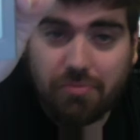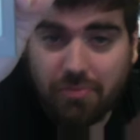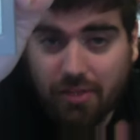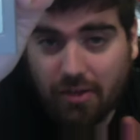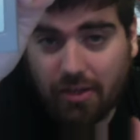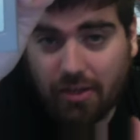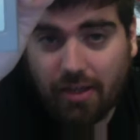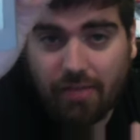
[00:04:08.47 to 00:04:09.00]

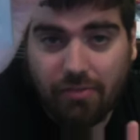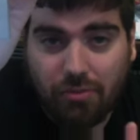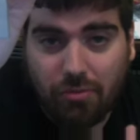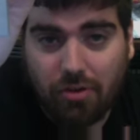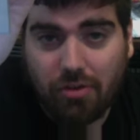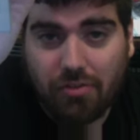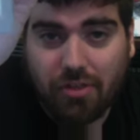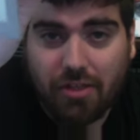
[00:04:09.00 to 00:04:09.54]
Now I have the
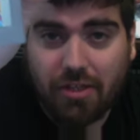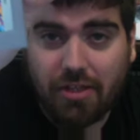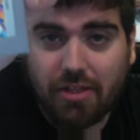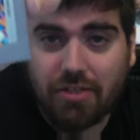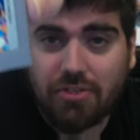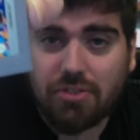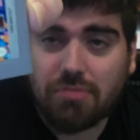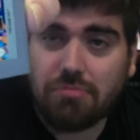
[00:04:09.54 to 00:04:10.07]
one on the
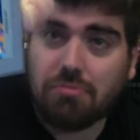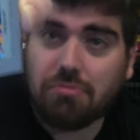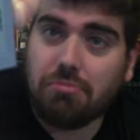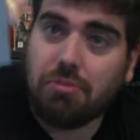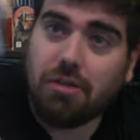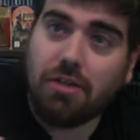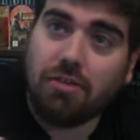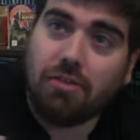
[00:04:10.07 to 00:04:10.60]
NES,
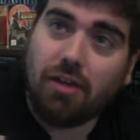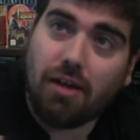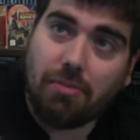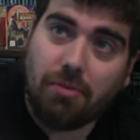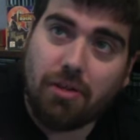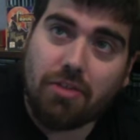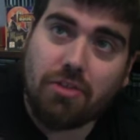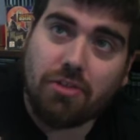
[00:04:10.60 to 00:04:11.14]
but I
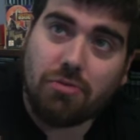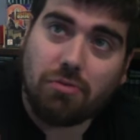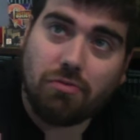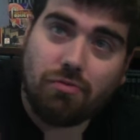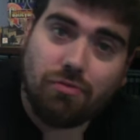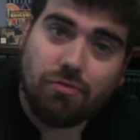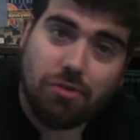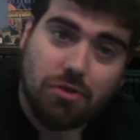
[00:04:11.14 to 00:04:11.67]
played this one
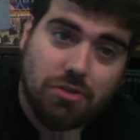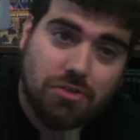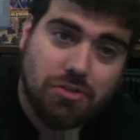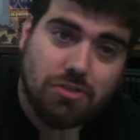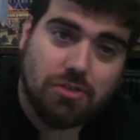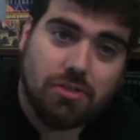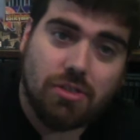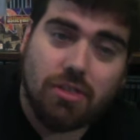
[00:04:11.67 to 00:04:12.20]

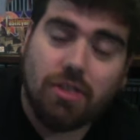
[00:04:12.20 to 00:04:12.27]
first.